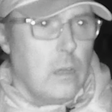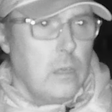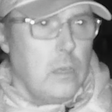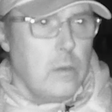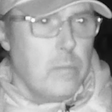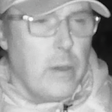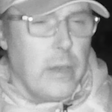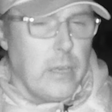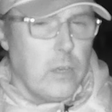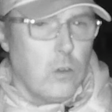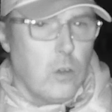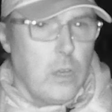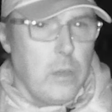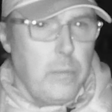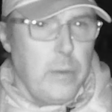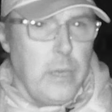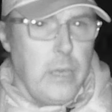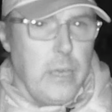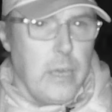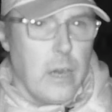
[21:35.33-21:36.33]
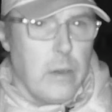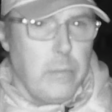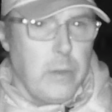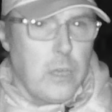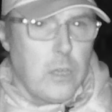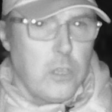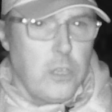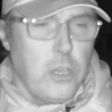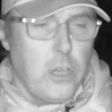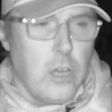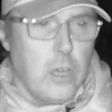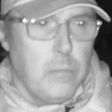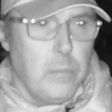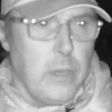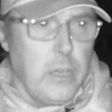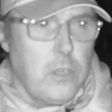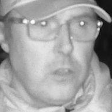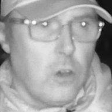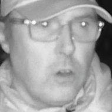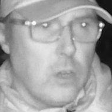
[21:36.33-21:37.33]
You might only be here because you heard
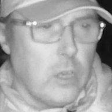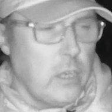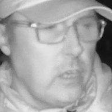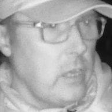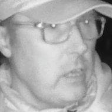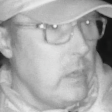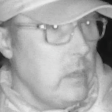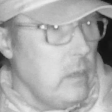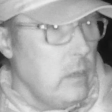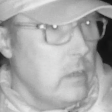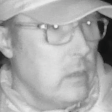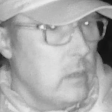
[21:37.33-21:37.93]
me talking to you,